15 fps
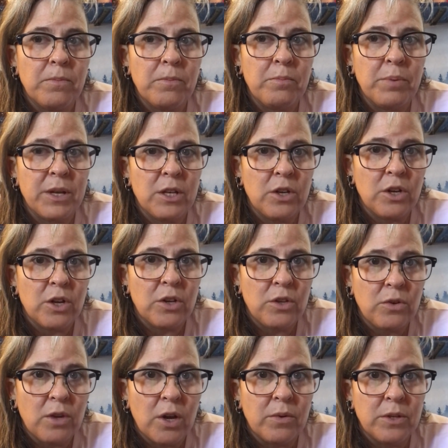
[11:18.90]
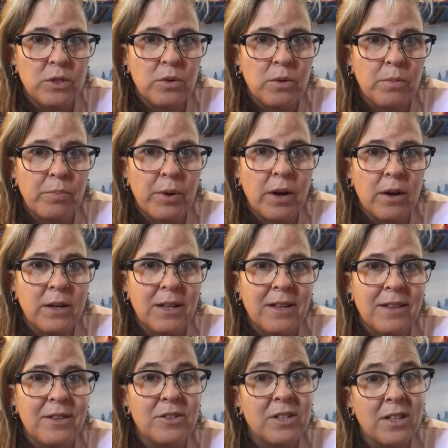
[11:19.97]
But you go into a party
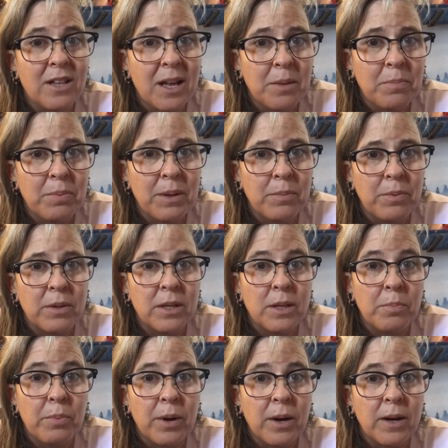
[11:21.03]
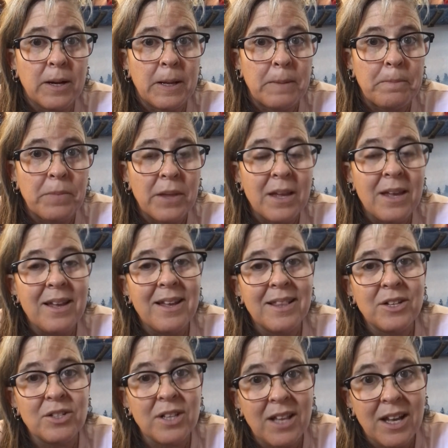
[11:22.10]
and there's a lot of people at the party.
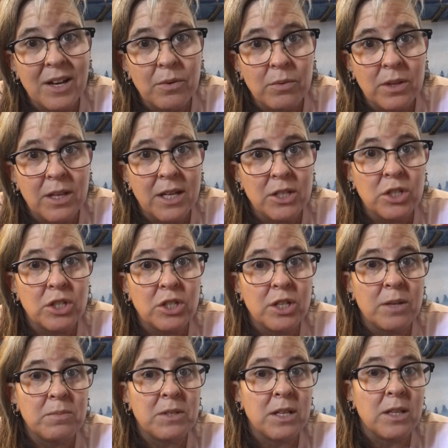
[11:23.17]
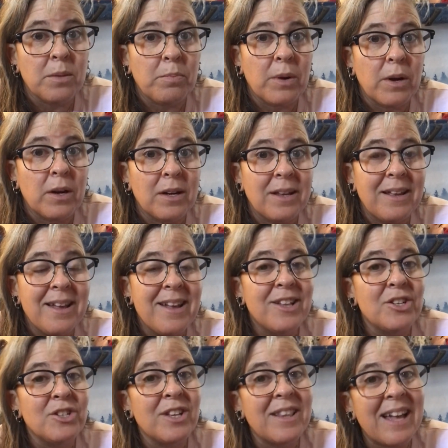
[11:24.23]
There's a lot of relationships at the party.
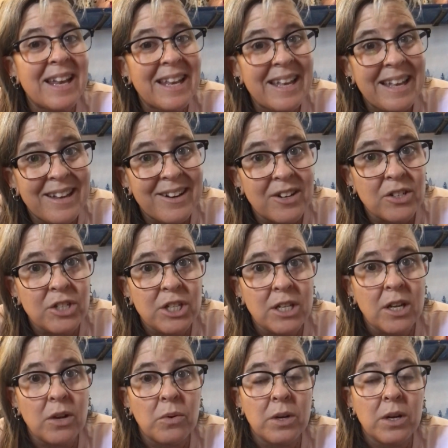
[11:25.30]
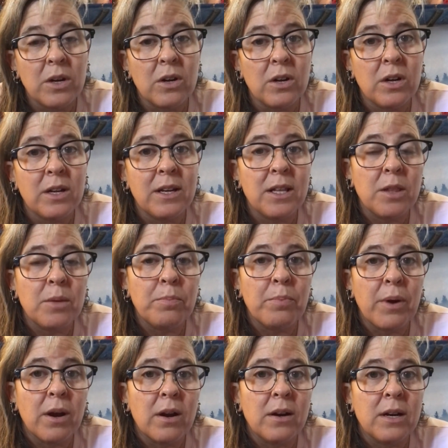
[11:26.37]
There's a lot of energy going on at the
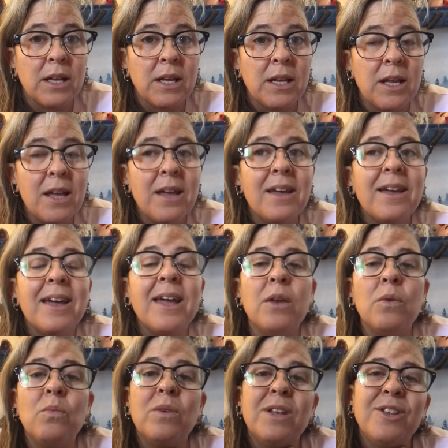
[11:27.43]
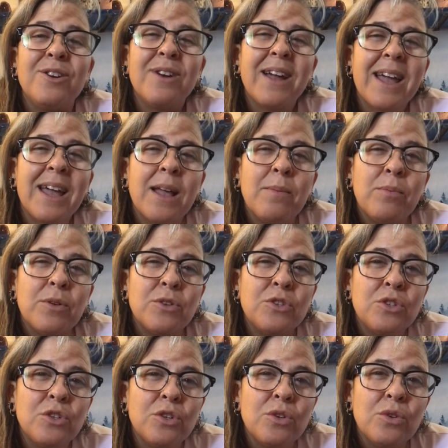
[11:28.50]
party, and when you're able
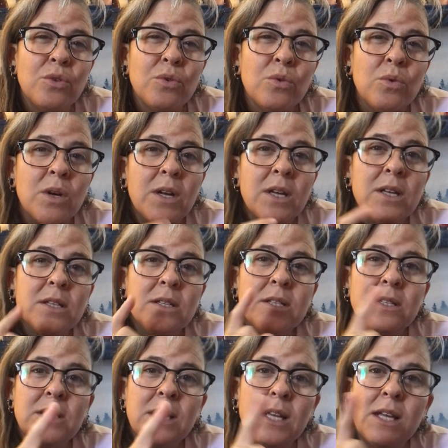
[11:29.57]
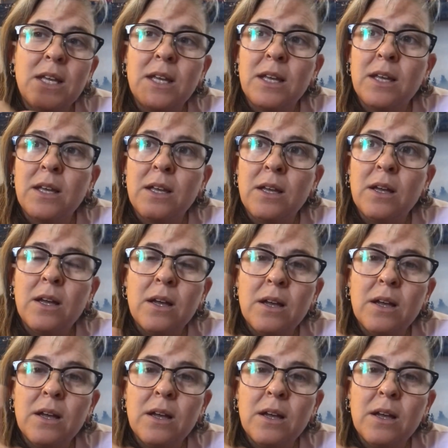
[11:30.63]
to see,